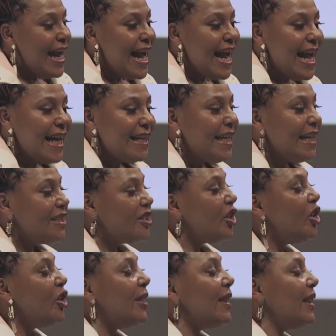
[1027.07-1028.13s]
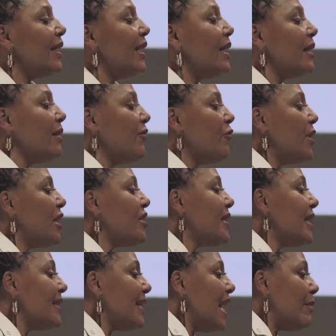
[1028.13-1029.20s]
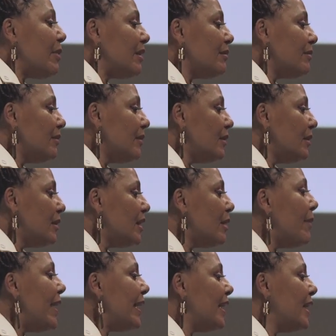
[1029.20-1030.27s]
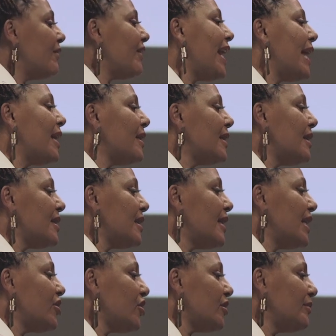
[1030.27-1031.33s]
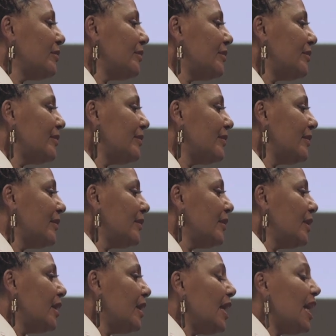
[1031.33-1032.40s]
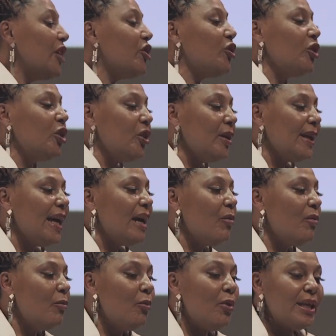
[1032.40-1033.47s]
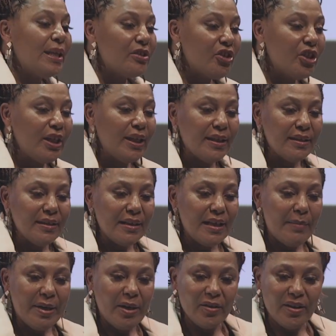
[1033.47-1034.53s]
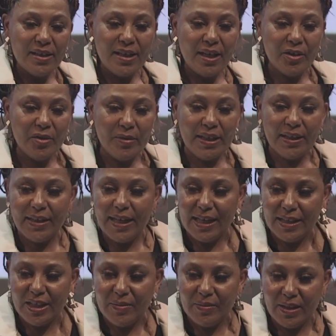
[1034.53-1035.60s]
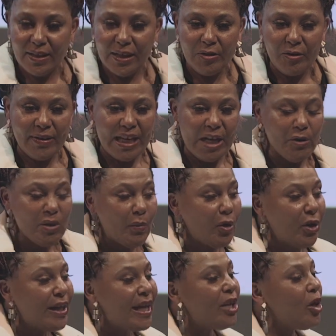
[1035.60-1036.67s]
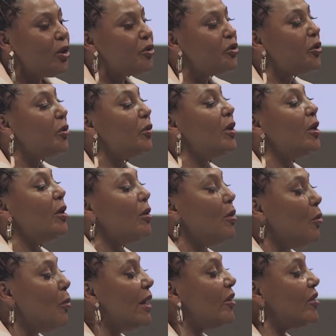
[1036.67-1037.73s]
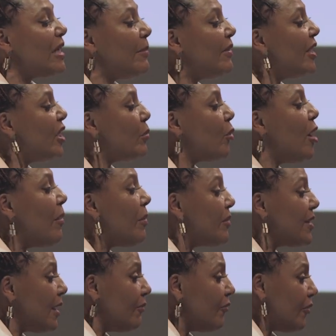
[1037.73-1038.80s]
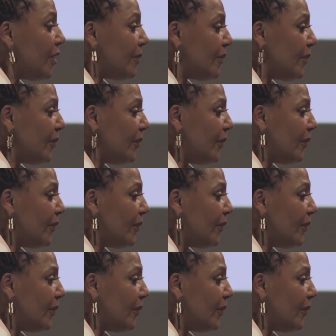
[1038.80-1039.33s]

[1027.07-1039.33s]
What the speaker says: And it's a good thing for us to examine the making of Canada as a nation and to look at what is good about this country, that is the country that I was born, and also where some of these problems come from.